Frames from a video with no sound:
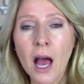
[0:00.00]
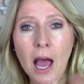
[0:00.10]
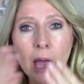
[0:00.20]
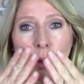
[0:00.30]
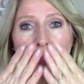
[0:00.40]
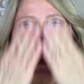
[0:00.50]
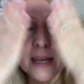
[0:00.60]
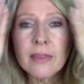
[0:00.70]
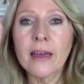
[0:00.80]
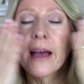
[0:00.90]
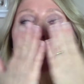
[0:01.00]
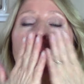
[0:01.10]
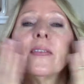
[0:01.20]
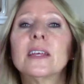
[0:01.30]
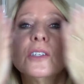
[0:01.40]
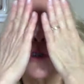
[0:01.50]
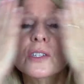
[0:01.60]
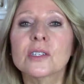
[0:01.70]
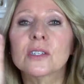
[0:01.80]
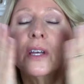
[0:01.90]
I'll take that and then
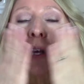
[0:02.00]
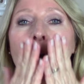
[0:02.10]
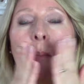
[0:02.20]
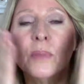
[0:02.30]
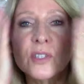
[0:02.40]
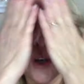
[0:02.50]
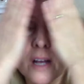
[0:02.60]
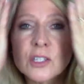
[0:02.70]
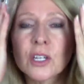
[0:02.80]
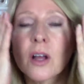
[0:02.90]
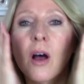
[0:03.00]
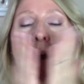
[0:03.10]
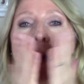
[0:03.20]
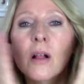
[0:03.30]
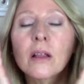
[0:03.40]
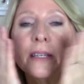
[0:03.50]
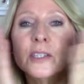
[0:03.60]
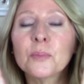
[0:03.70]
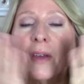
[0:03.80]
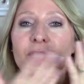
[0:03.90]
just massage it all
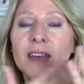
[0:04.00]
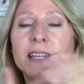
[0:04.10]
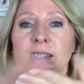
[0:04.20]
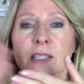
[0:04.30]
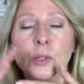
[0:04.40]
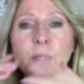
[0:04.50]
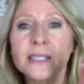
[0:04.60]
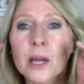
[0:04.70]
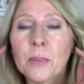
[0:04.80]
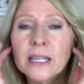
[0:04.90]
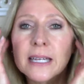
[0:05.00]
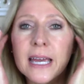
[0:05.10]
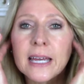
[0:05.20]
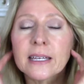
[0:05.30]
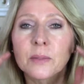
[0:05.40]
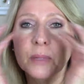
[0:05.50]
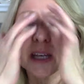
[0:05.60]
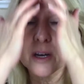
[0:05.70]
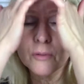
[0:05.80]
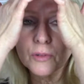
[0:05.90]
into my face, a little bit down my neck, and be
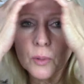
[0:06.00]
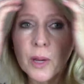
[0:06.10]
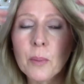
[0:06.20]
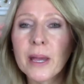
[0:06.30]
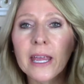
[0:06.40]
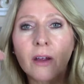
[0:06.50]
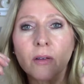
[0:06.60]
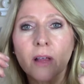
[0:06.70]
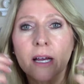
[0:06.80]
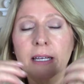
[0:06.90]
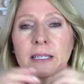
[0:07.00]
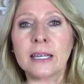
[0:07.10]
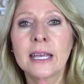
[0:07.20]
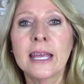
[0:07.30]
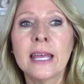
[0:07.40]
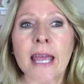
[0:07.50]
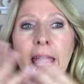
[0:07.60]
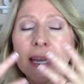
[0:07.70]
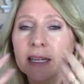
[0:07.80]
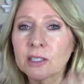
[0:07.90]
careful around my hairline.
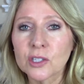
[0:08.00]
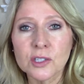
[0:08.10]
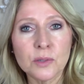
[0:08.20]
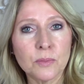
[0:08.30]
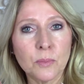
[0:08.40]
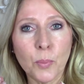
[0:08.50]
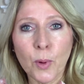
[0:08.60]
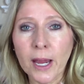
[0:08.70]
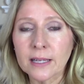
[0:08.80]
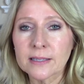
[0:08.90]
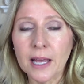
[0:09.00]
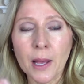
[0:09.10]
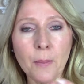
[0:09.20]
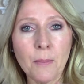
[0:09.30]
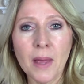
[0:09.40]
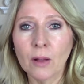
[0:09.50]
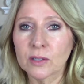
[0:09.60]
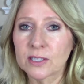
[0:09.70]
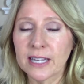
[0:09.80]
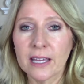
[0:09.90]
And it just breaks up,
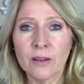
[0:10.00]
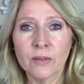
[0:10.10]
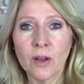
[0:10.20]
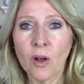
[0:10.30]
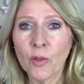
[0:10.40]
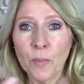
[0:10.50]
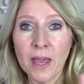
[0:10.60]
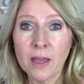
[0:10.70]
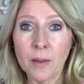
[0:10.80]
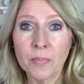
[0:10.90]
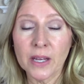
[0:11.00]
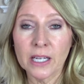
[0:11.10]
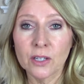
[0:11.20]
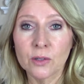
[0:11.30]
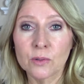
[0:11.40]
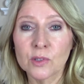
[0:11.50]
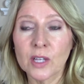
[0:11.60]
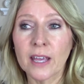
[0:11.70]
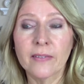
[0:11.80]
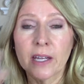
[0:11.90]
melts down all the makeup that I use,
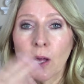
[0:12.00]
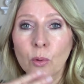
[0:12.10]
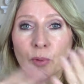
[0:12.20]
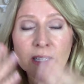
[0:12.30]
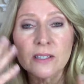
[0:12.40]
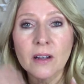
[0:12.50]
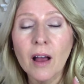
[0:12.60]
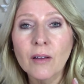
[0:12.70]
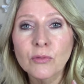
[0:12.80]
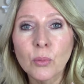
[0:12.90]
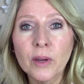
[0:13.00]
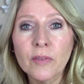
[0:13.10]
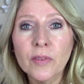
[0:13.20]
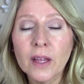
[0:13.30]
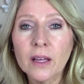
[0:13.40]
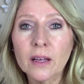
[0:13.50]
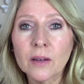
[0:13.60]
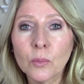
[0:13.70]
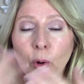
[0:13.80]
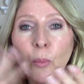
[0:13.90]
and then I'll rinse it off with a
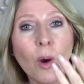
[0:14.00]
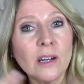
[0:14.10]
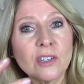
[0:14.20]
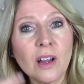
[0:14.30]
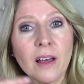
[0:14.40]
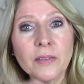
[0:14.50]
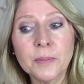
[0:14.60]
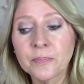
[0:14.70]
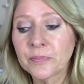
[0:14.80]
warm washcloth.